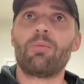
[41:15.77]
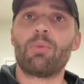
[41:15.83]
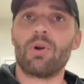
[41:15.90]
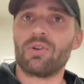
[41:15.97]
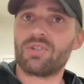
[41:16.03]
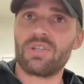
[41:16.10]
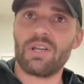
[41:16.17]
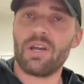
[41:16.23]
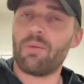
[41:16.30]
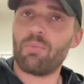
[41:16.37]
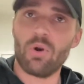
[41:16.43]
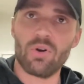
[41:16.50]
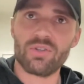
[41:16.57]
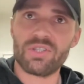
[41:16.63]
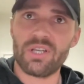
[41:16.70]
a
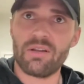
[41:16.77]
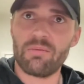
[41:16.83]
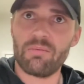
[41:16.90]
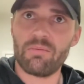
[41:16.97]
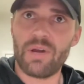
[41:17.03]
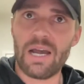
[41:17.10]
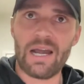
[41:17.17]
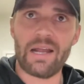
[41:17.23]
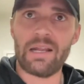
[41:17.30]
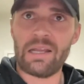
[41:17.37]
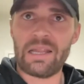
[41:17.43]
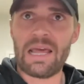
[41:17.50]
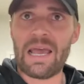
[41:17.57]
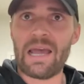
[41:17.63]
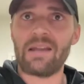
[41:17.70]
person
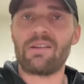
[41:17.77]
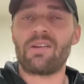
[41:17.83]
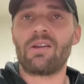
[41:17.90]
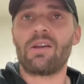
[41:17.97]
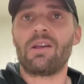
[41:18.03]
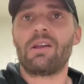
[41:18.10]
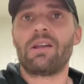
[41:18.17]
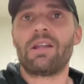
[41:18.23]
behind that